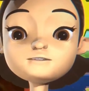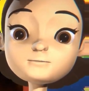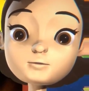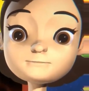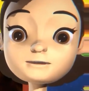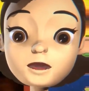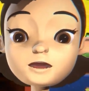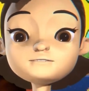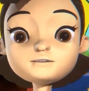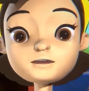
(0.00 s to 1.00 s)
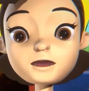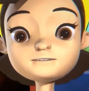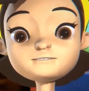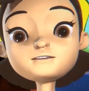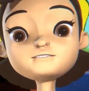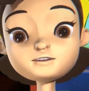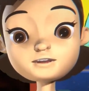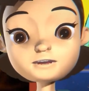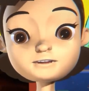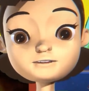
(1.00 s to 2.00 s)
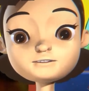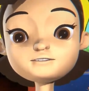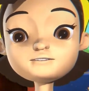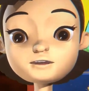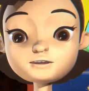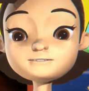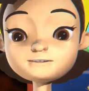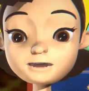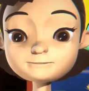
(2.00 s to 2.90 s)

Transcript: Global warming also causes other changes to the Earth's